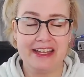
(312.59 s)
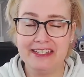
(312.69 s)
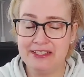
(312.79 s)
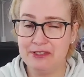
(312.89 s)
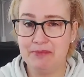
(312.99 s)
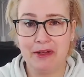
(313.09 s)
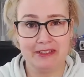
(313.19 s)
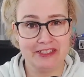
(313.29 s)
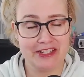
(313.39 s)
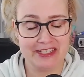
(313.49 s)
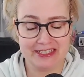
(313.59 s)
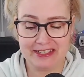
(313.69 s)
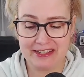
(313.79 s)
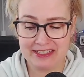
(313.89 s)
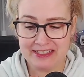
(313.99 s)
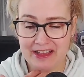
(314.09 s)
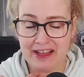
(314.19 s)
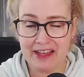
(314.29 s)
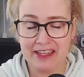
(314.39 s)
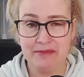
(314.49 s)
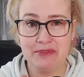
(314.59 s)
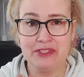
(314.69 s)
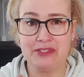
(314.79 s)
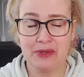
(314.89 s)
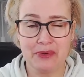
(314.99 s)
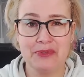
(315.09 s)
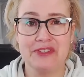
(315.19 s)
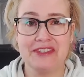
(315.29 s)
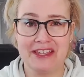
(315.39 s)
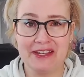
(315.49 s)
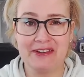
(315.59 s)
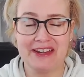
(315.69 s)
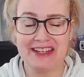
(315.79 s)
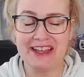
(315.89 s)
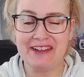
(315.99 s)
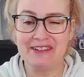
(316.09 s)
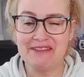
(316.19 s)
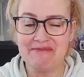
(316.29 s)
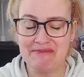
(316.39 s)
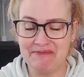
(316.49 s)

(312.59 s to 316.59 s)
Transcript: I need to apologize, guys. I am so sick right now.